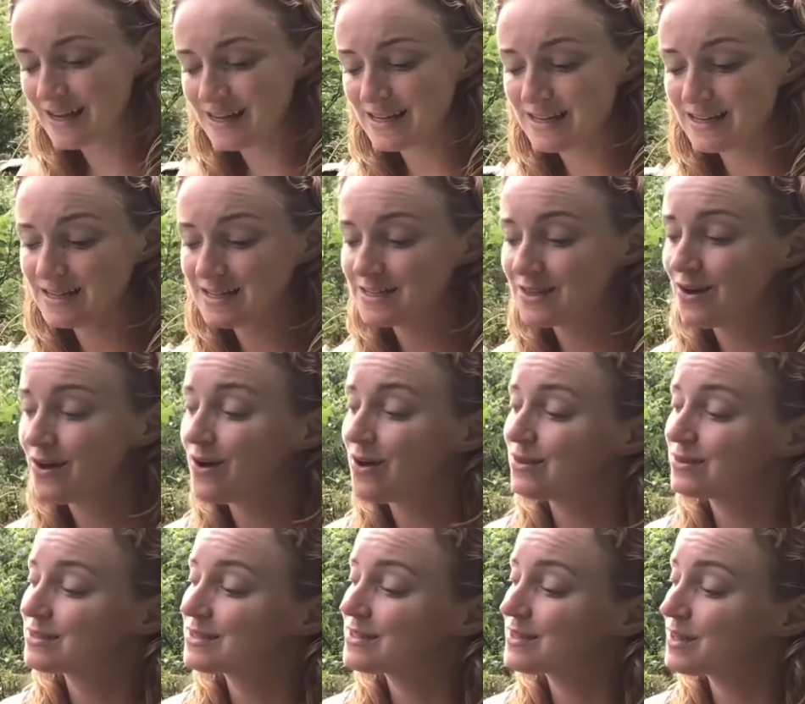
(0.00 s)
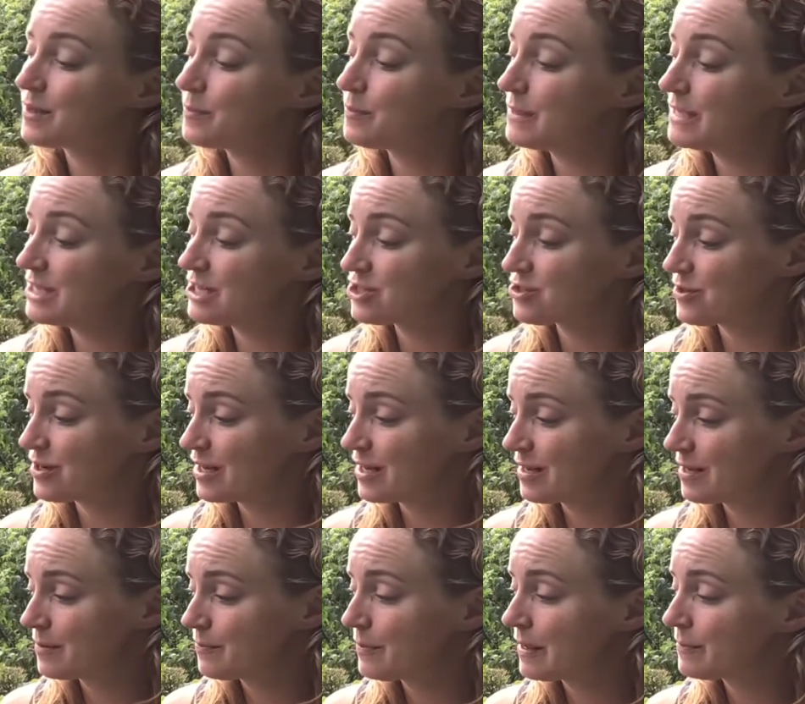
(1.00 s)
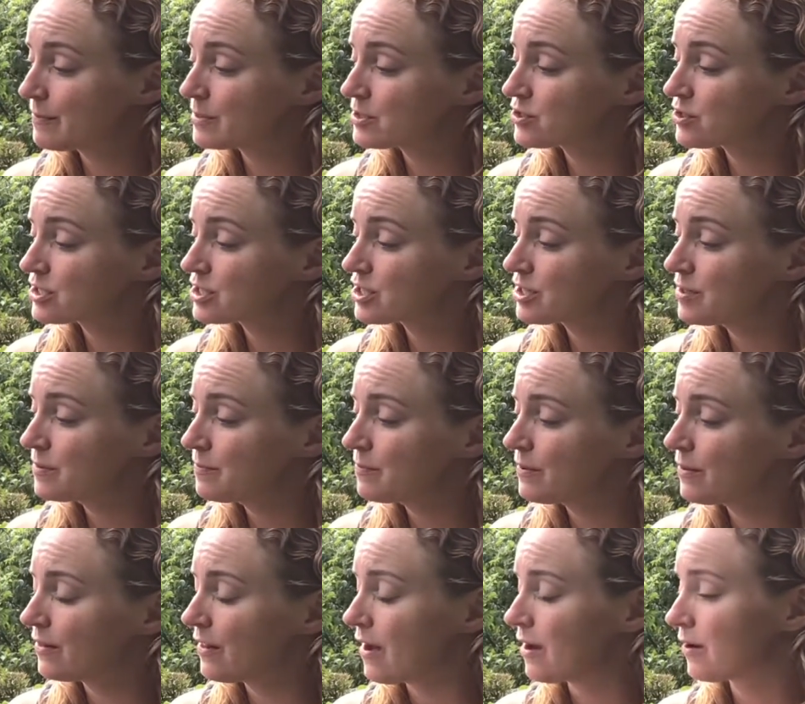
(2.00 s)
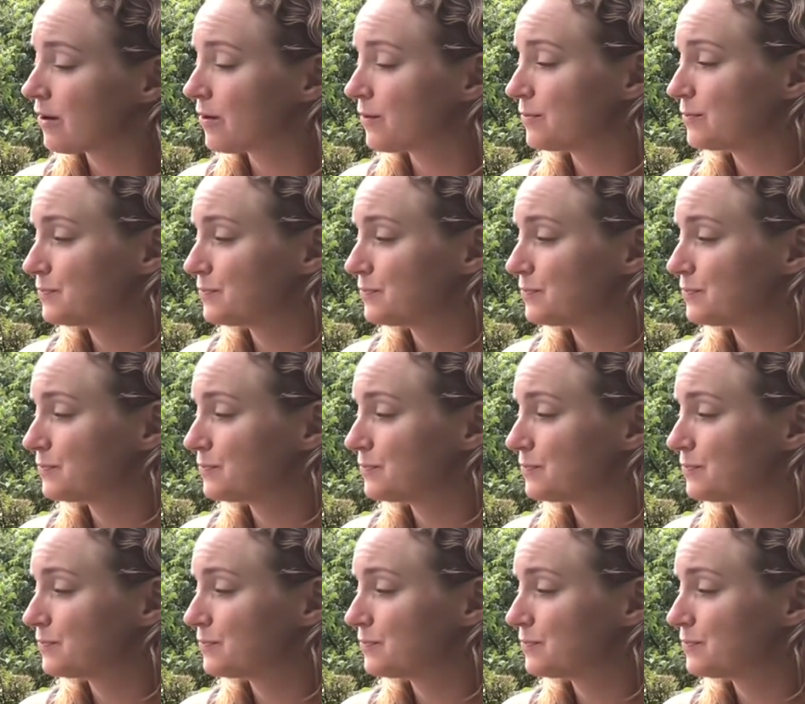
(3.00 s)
is called The Bee Tree by Patricia Polacco.